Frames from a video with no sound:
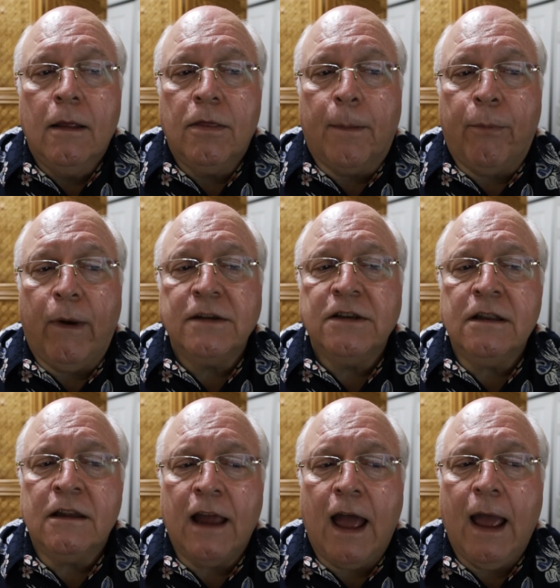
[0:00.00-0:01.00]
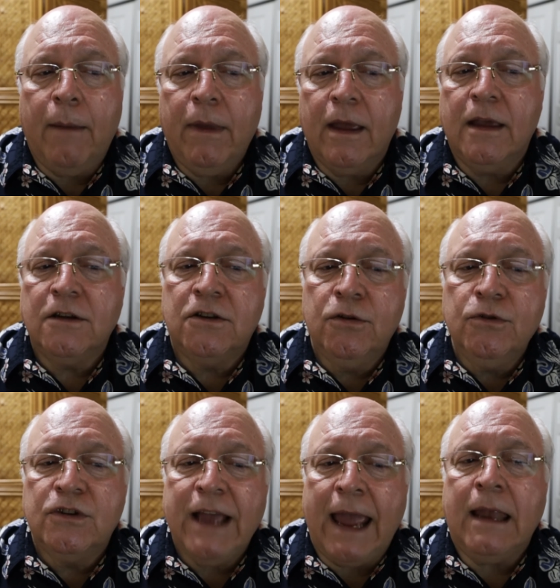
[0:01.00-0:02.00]
The present time is to
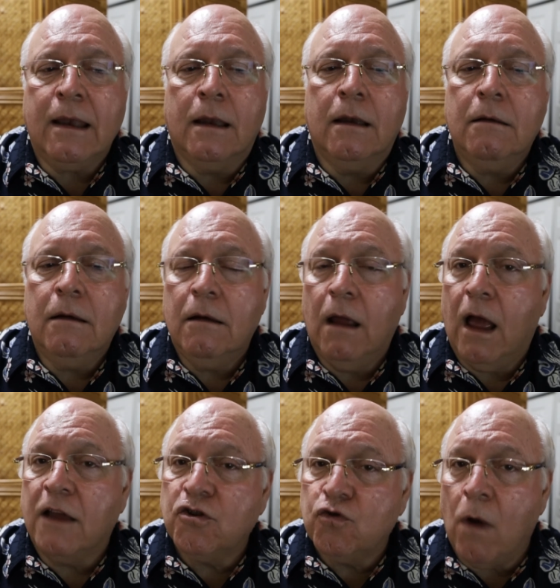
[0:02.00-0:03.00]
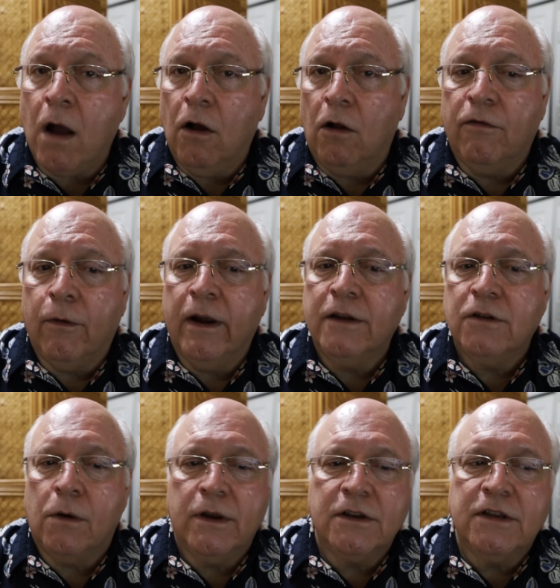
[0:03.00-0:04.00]
Satan a struggle for his
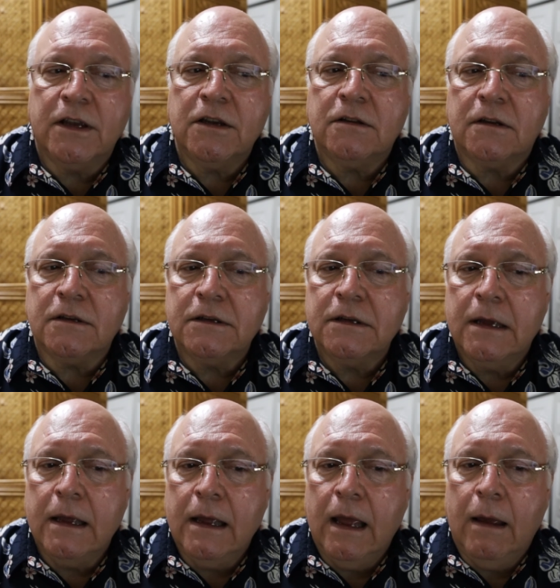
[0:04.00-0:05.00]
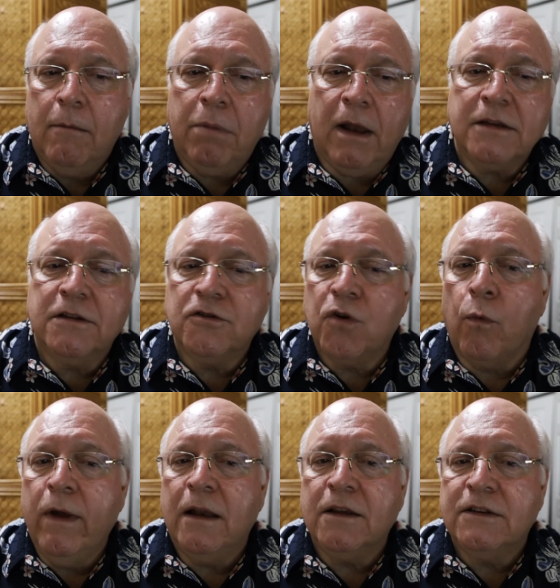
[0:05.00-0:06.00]
own existence. Plus, there's a
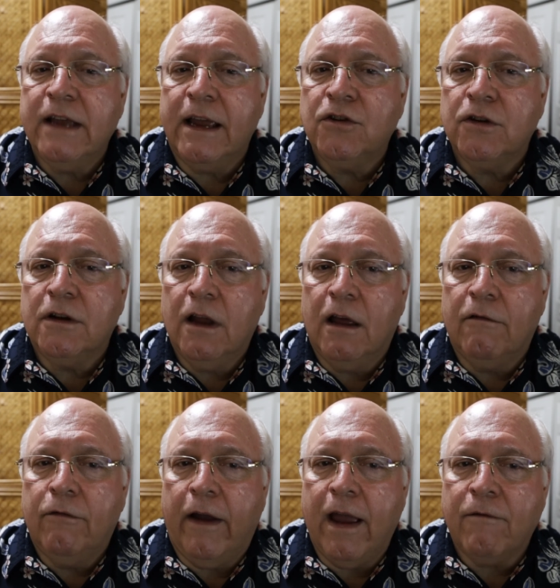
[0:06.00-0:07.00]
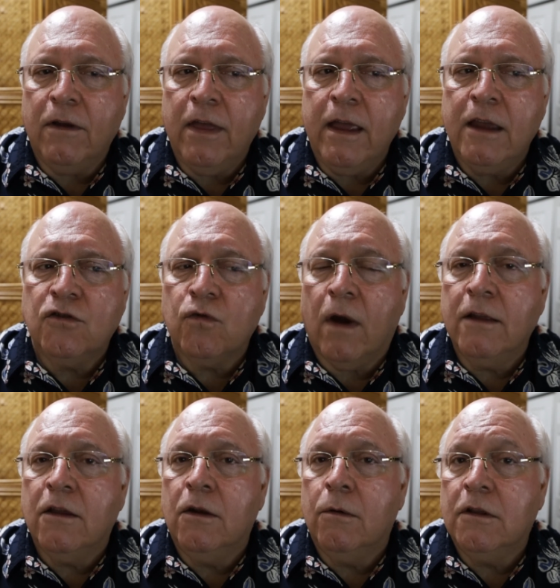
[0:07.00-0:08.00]
realization of everything he's tried
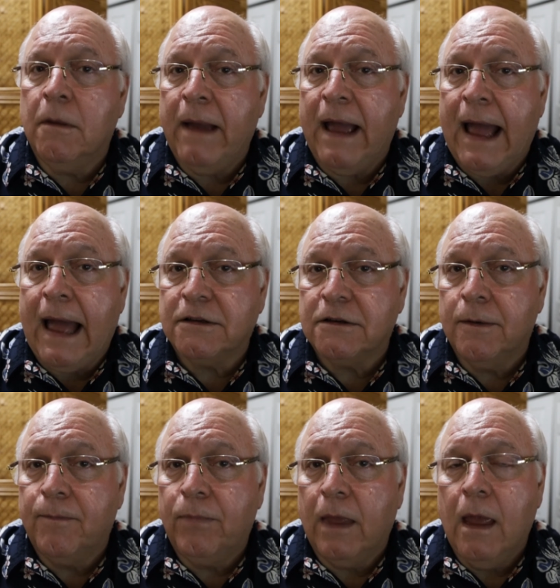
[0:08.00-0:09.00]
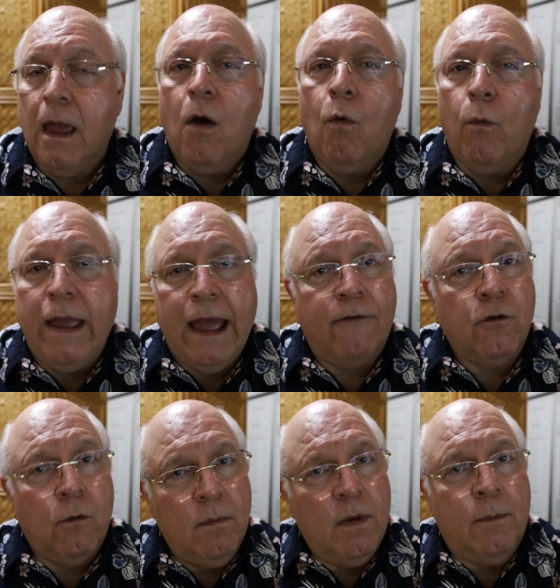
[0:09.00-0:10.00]
to do in the past. We have to
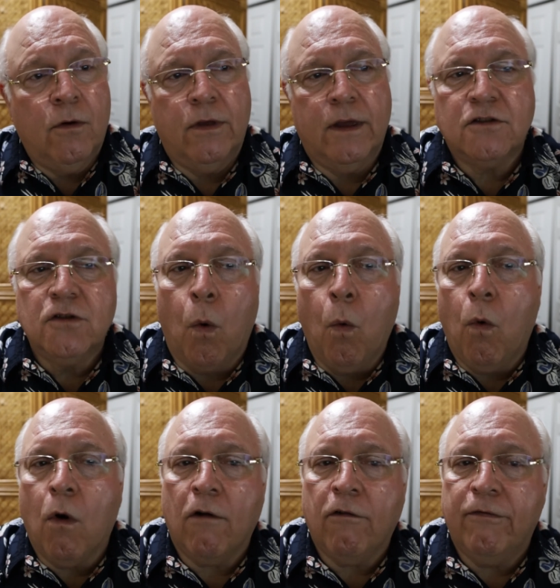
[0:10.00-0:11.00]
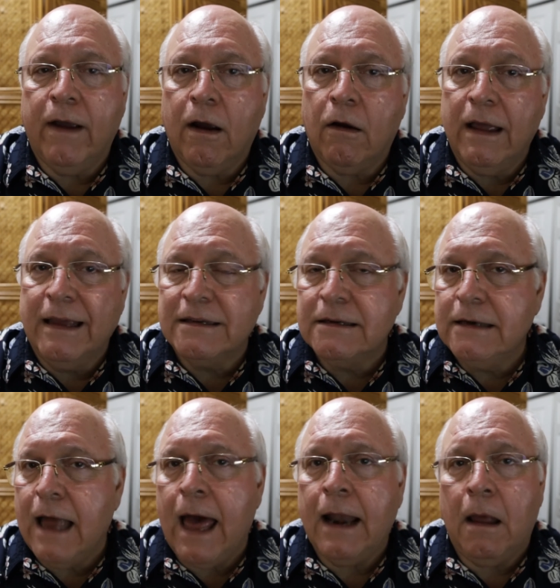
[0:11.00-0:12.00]
remember this. The warfare is
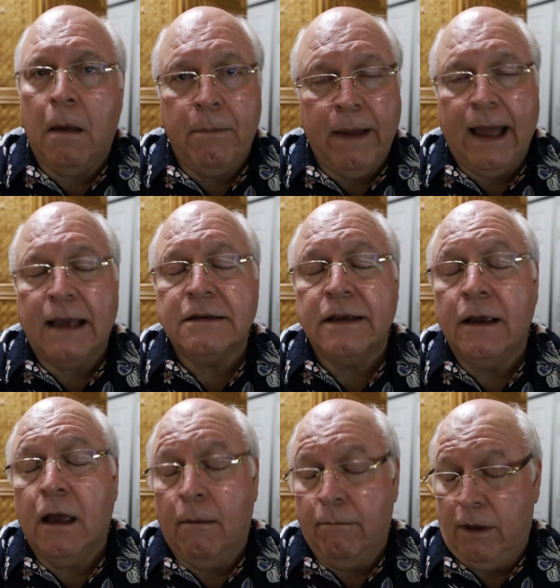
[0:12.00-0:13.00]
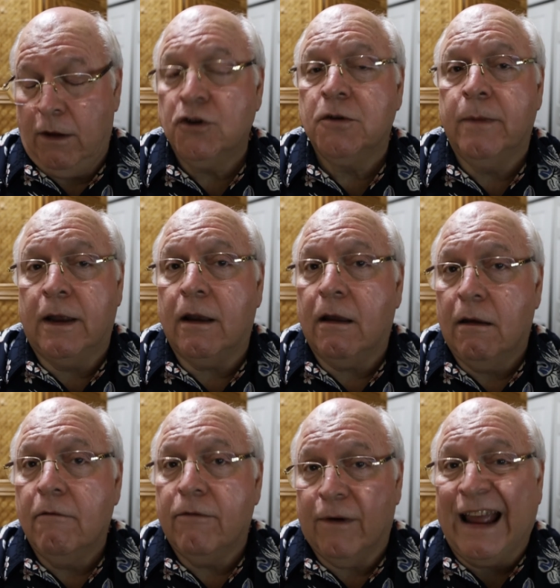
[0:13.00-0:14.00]
not a passing amusement
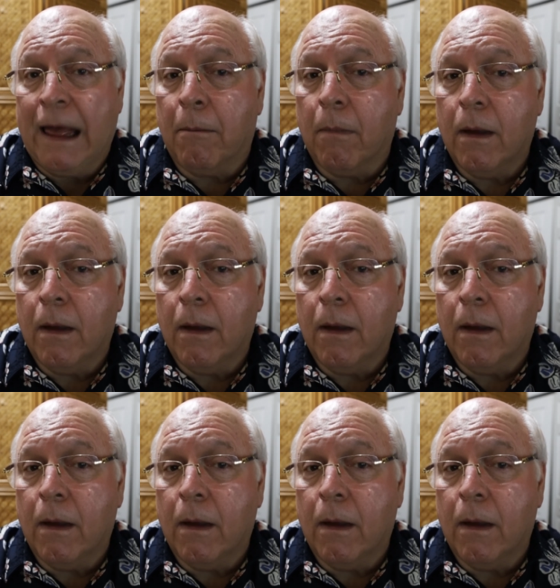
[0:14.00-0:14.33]
for him.